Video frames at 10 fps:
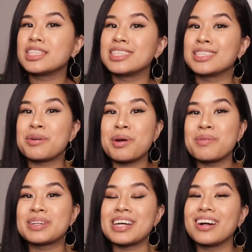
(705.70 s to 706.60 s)

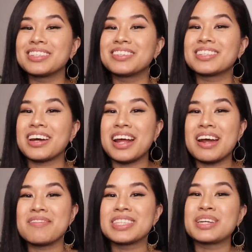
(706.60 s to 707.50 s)
zero dollars on
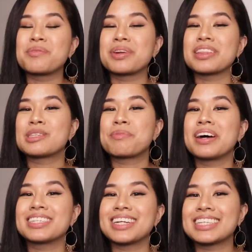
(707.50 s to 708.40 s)
every single one of these
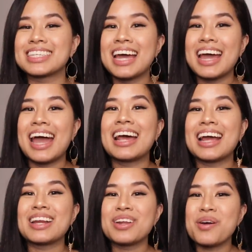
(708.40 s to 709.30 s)
projects, and
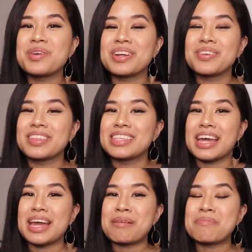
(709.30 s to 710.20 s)
I know you can do the
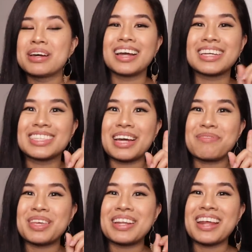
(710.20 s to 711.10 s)
same,
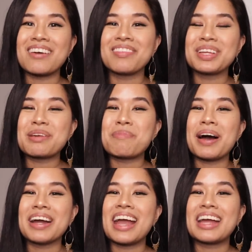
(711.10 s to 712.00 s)
except definitely
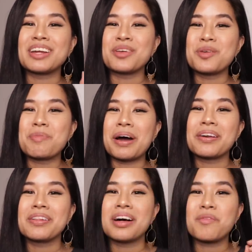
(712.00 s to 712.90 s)
buy a new
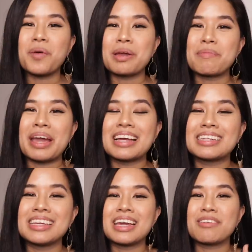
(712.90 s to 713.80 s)
bottle of white
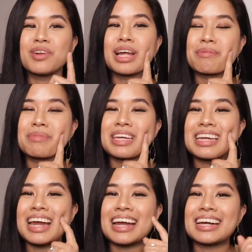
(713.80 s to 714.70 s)
paint if you're like
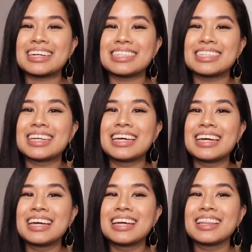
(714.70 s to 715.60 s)
me and
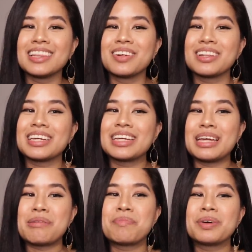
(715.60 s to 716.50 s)
literally
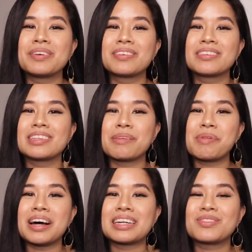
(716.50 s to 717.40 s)
keep
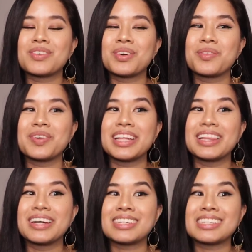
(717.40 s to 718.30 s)
supplies for a really
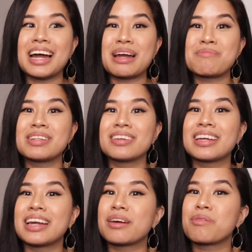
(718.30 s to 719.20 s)
long time until they get